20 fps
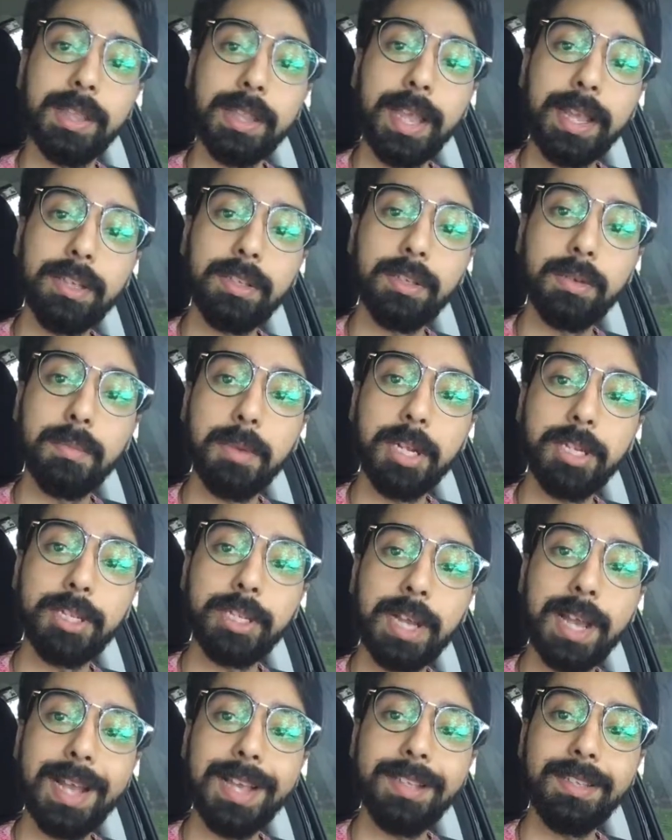Thanks so
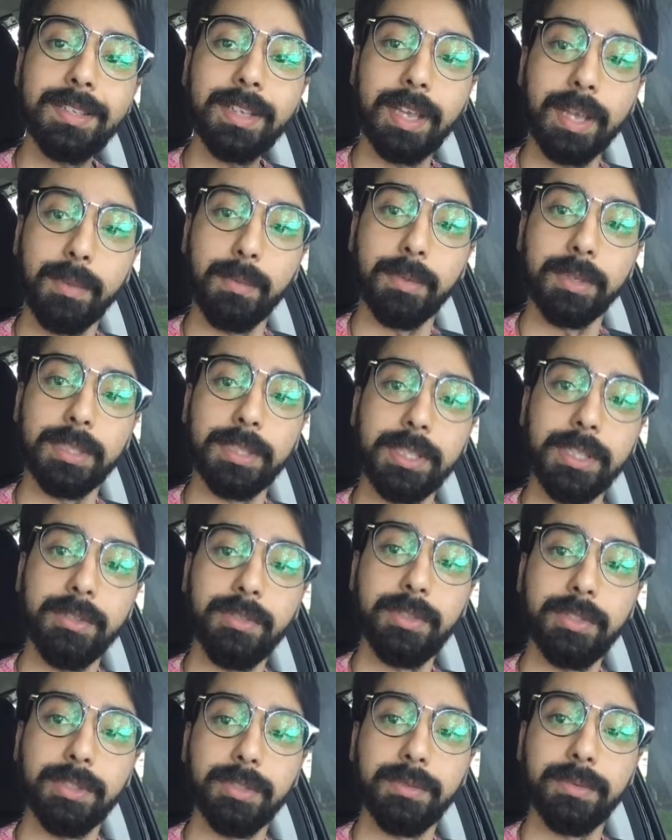much, guys, and we'll see
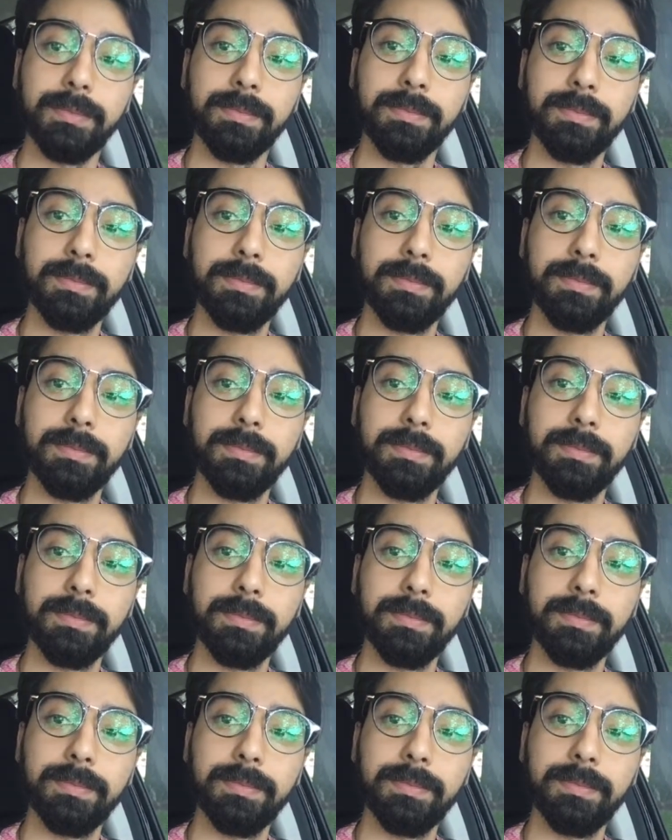you soon.